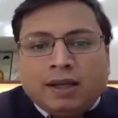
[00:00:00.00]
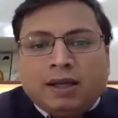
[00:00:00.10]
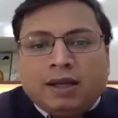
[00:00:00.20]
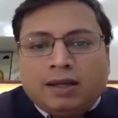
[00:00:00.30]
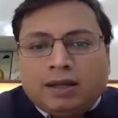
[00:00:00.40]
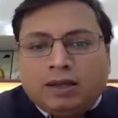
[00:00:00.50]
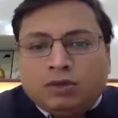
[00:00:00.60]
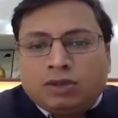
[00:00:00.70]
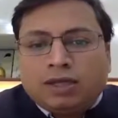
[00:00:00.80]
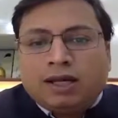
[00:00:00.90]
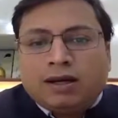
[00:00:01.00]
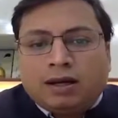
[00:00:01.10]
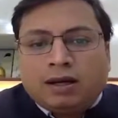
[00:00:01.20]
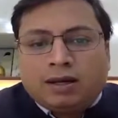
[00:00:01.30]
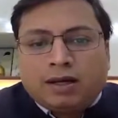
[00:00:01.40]
They used
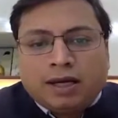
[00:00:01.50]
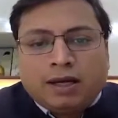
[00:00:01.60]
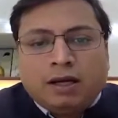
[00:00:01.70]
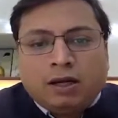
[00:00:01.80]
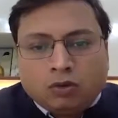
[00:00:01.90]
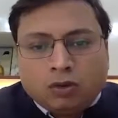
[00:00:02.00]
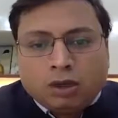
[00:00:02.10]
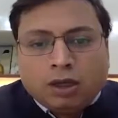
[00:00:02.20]
a clinical tool